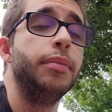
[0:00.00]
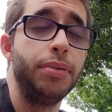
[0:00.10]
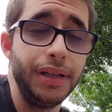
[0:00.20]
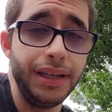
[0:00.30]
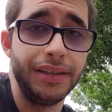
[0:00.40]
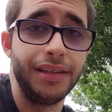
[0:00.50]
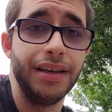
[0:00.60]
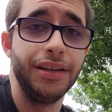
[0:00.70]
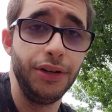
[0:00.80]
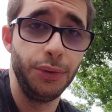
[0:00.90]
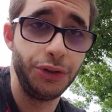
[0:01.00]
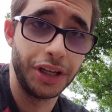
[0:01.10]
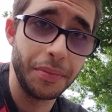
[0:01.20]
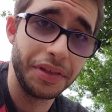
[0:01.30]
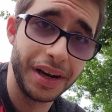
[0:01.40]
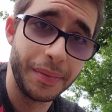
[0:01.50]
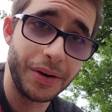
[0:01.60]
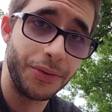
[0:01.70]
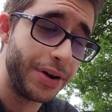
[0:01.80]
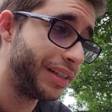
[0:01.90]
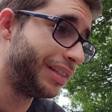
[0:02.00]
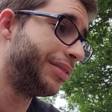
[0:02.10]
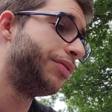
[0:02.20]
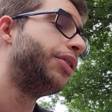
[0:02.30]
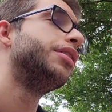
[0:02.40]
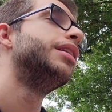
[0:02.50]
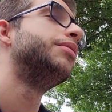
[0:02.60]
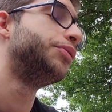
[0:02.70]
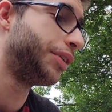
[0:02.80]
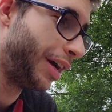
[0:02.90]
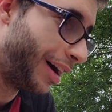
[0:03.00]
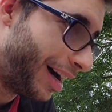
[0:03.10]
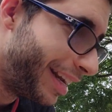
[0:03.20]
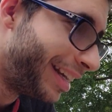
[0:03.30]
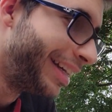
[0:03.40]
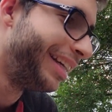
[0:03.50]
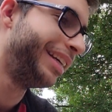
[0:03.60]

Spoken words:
please do something about resin, for the love of God.